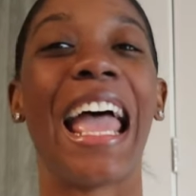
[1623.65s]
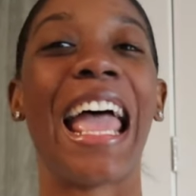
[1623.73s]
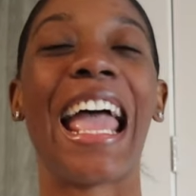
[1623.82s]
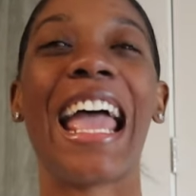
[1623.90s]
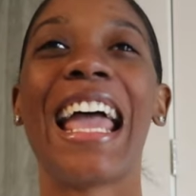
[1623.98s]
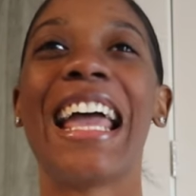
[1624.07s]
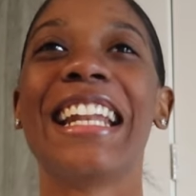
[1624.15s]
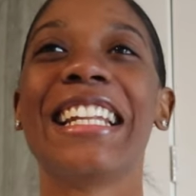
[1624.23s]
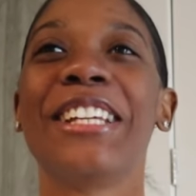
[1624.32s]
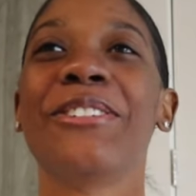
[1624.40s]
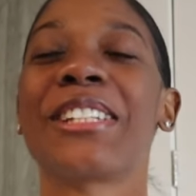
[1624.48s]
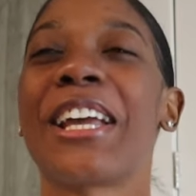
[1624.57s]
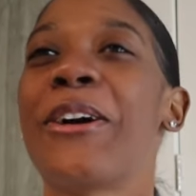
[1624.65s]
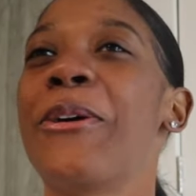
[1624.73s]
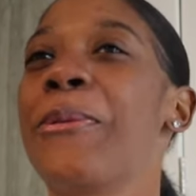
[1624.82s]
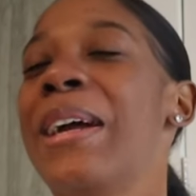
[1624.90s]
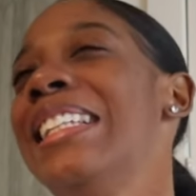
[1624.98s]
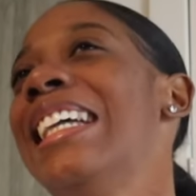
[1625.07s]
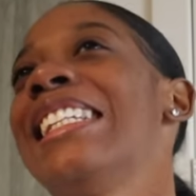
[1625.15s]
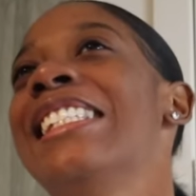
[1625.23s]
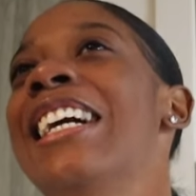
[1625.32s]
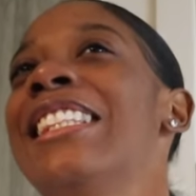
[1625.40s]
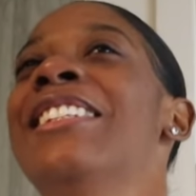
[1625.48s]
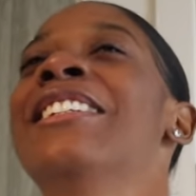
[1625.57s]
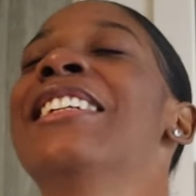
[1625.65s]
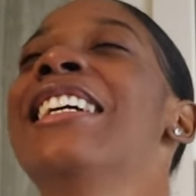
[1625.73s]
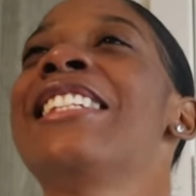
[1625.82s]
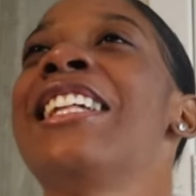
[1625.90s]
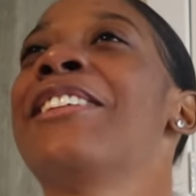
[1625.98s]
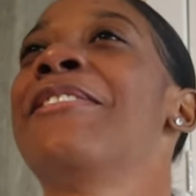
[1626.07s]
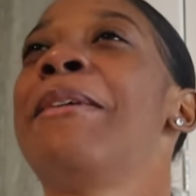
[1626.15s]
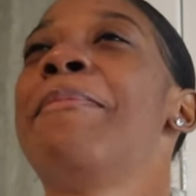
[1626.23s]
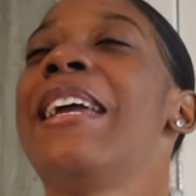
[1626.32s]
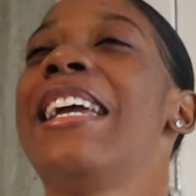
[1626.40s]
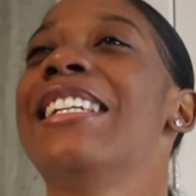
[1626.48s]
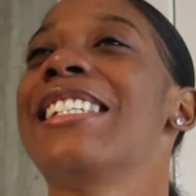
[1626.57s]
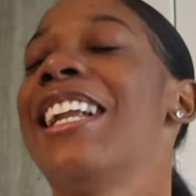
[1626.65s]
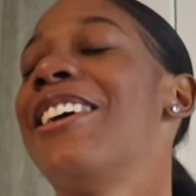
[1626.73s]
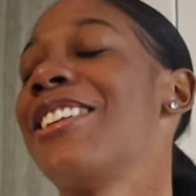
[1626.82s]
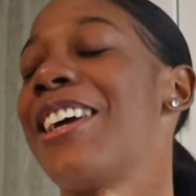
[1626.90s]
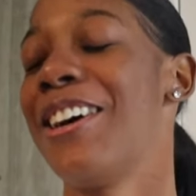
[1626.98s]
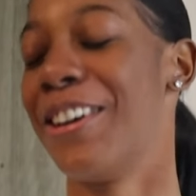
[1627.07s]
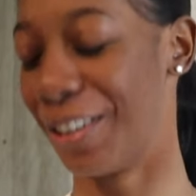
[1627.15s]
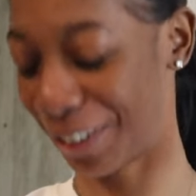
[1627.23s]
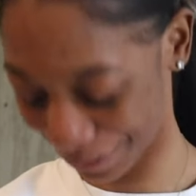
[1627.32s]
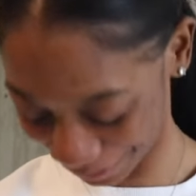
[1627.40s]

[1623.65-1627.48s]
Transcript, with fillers: And he was like, oh wait, that's not the that's not the right page. And I was like, oh.